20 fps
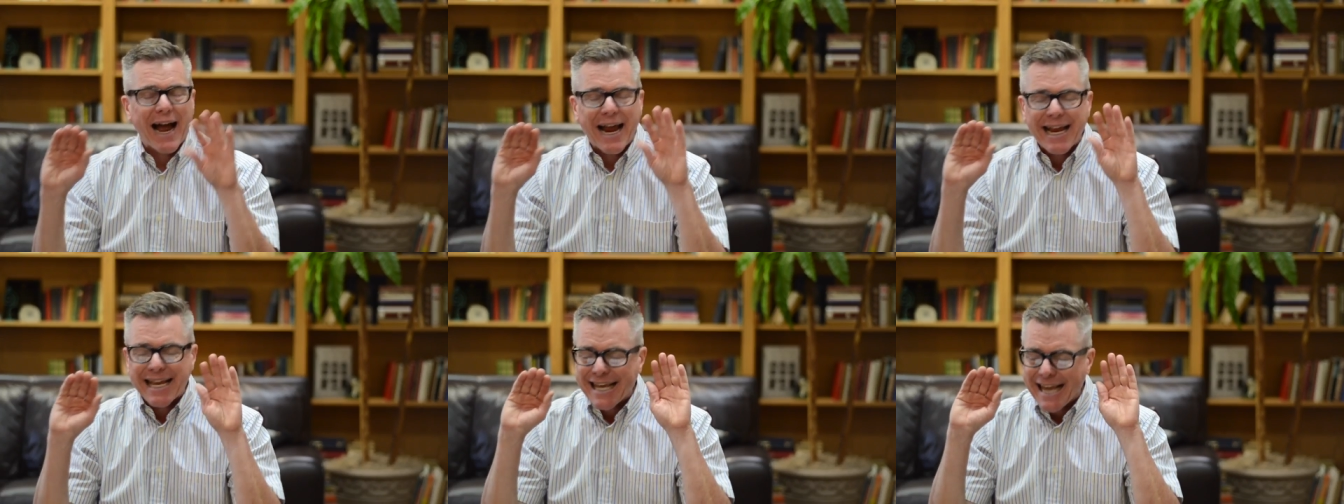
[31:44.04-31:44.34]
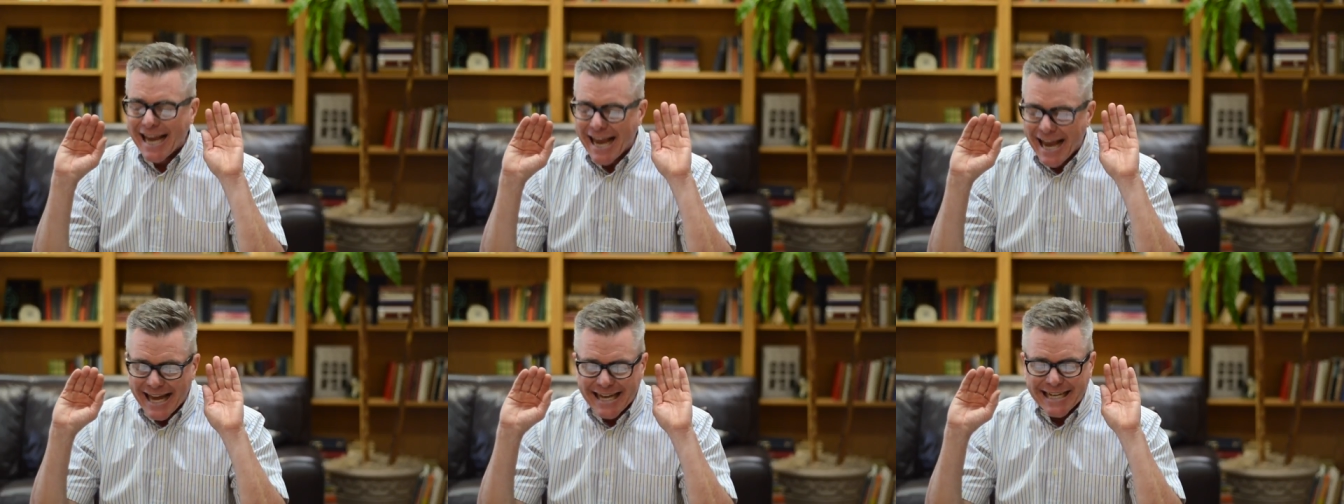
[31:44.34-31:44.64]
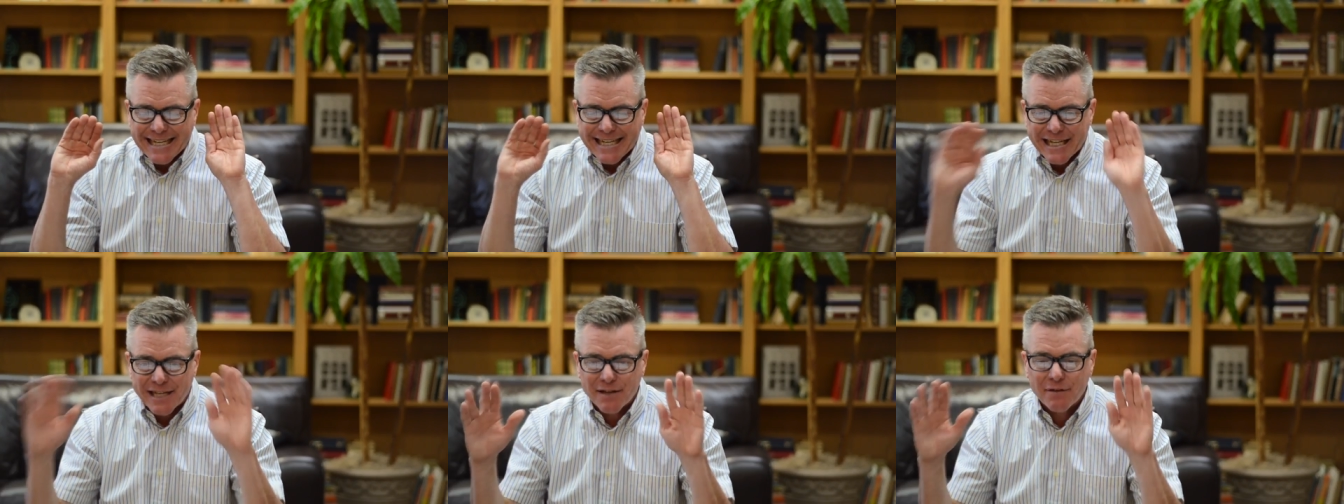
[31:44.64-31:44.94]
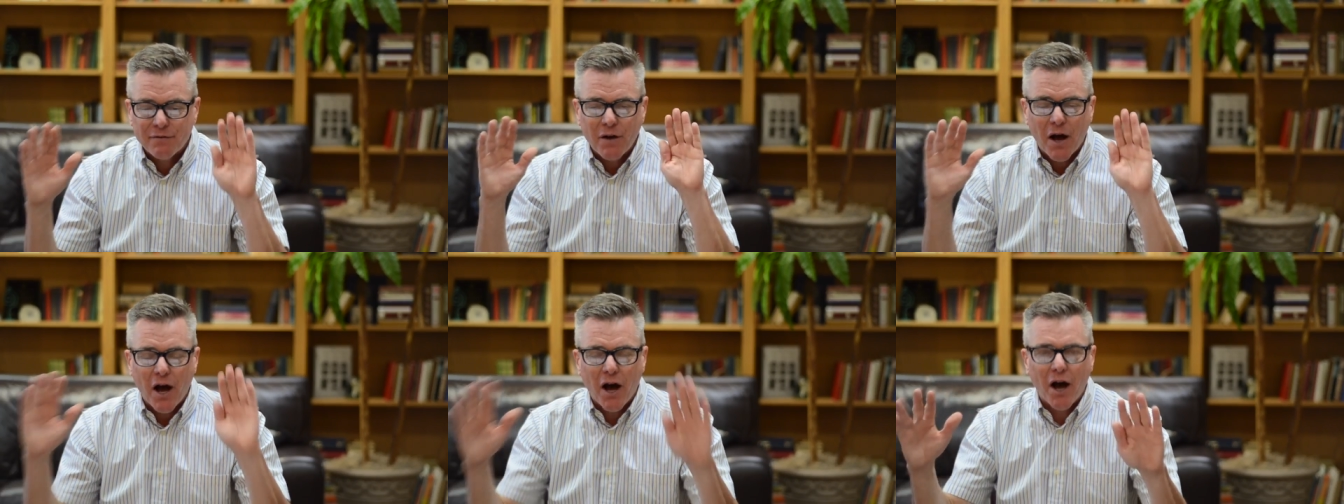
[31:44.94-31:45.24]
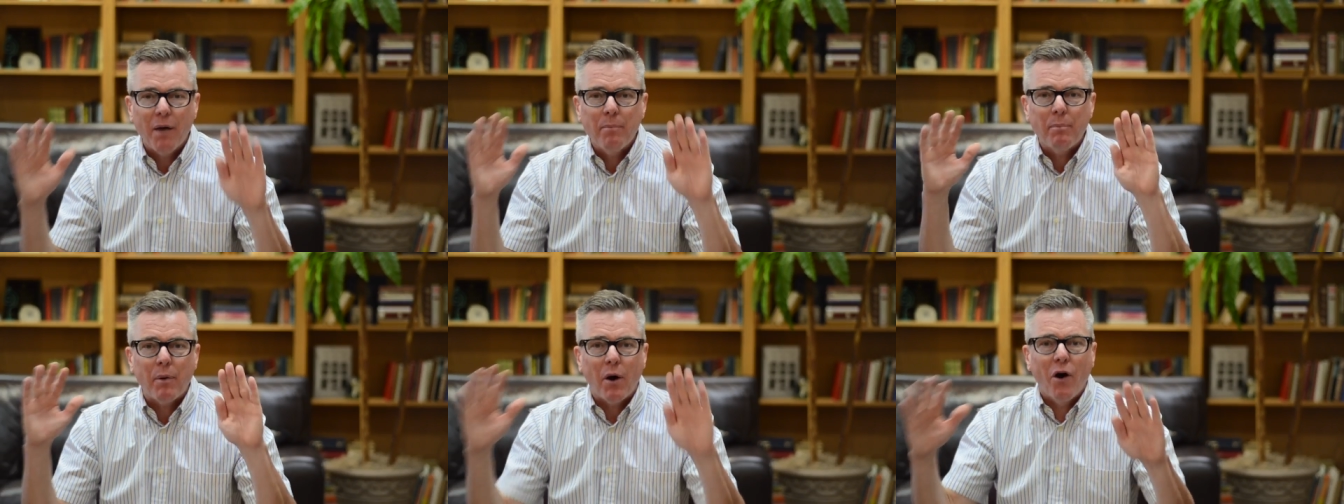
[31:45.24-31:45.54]
I can't give
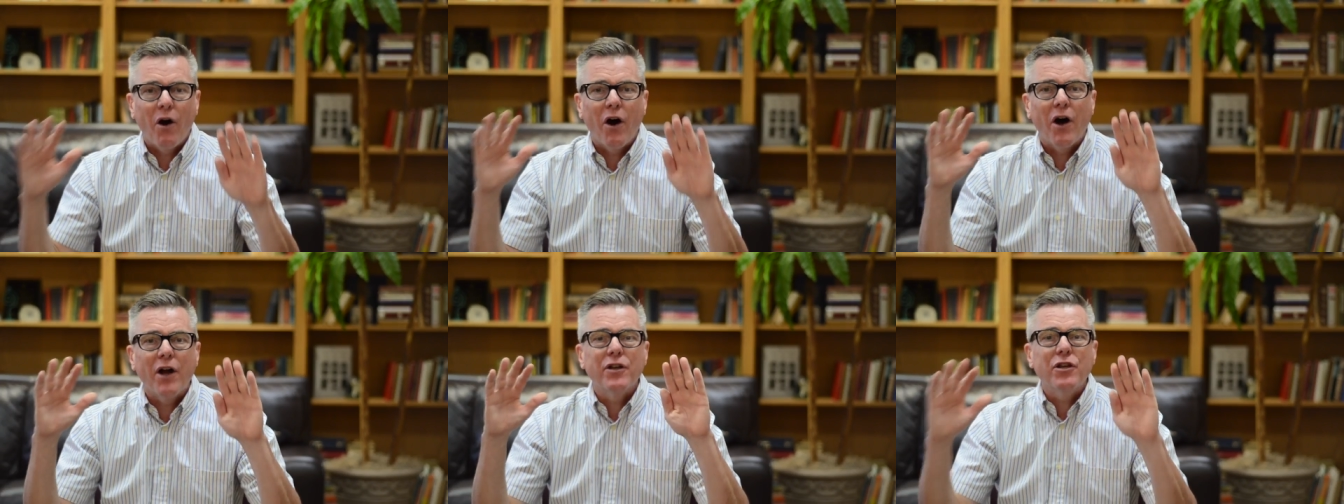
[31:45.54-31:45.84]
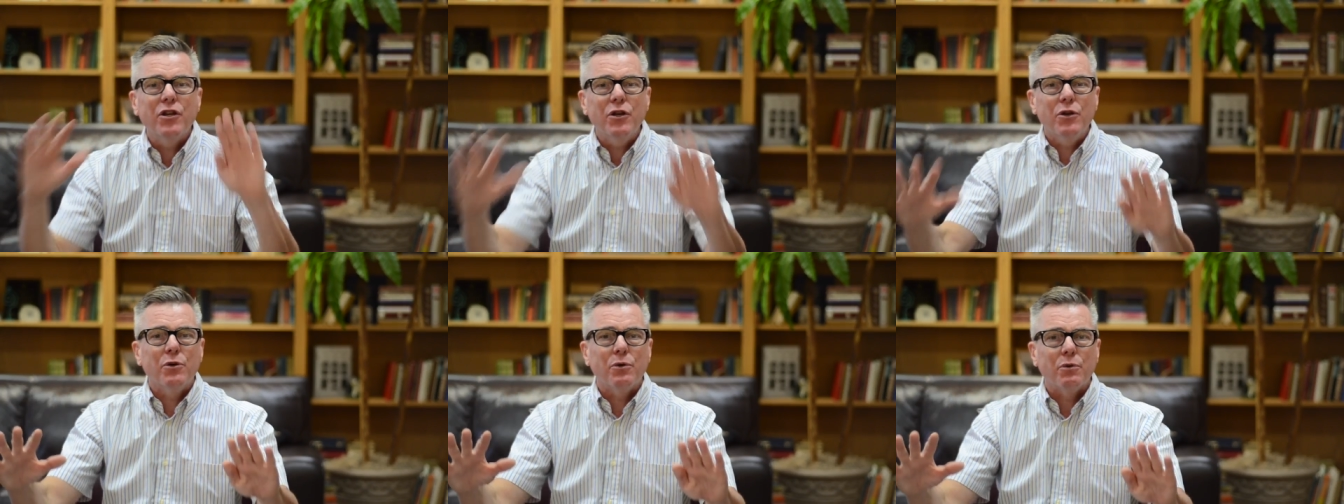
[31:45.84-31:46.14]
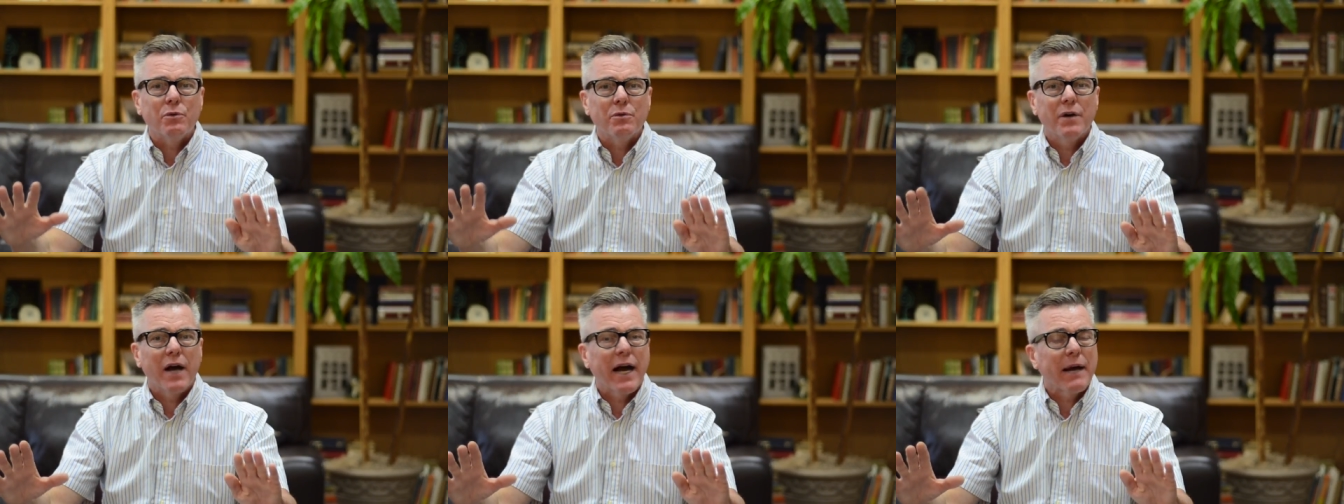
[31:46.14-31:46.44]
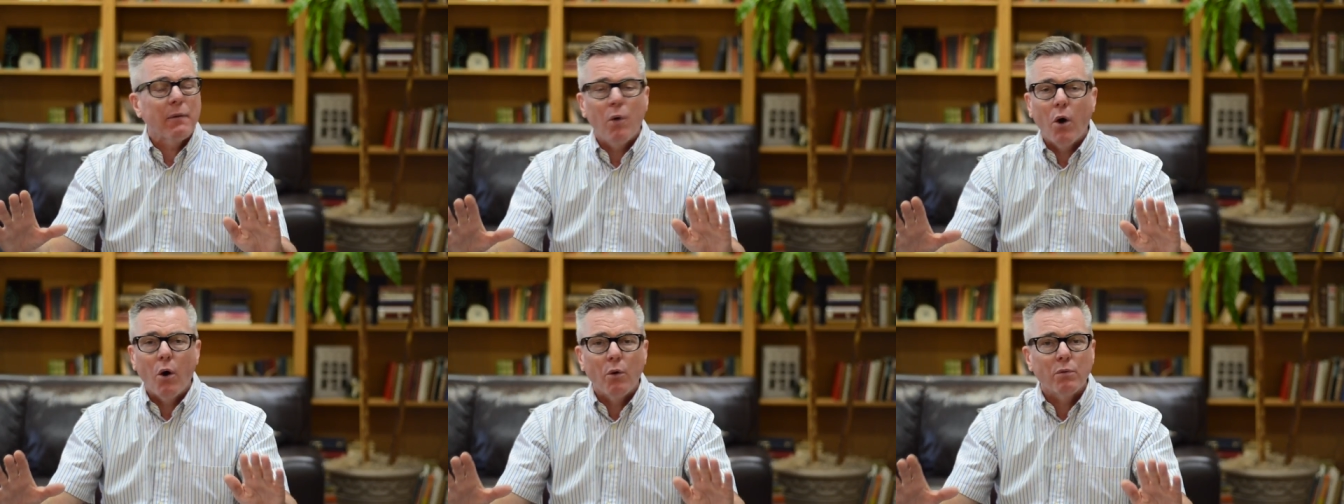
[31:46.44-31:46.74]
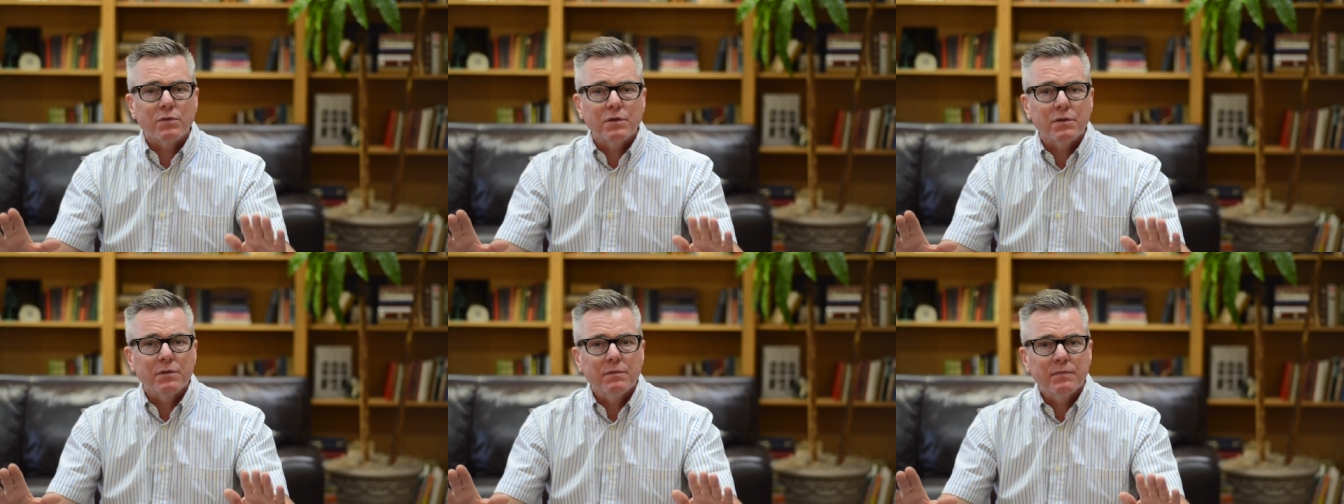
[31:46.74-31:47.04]
up on you. I
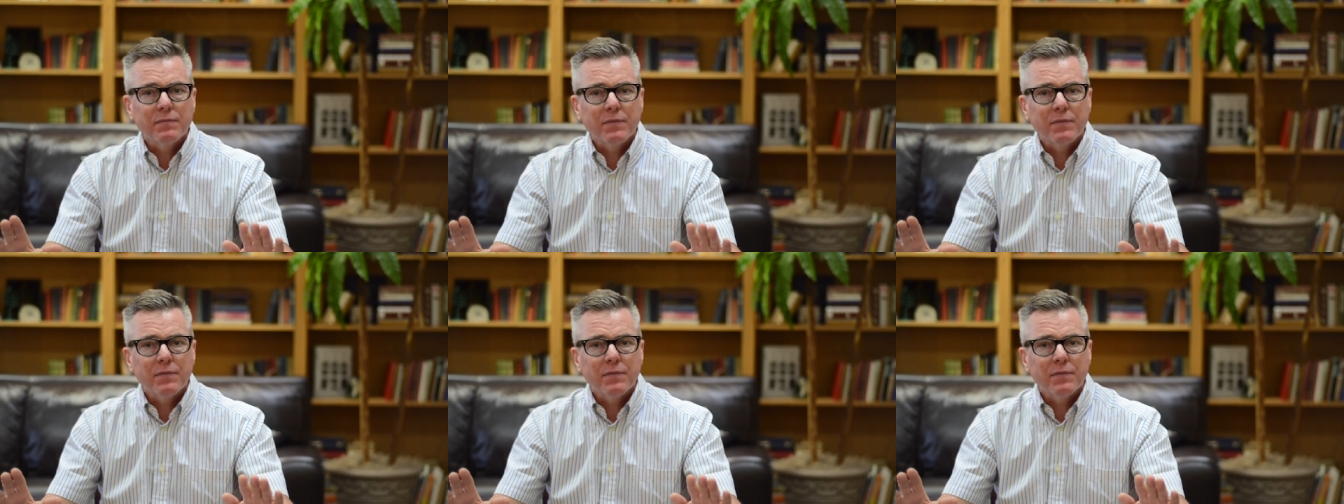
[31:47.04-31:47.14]
won't.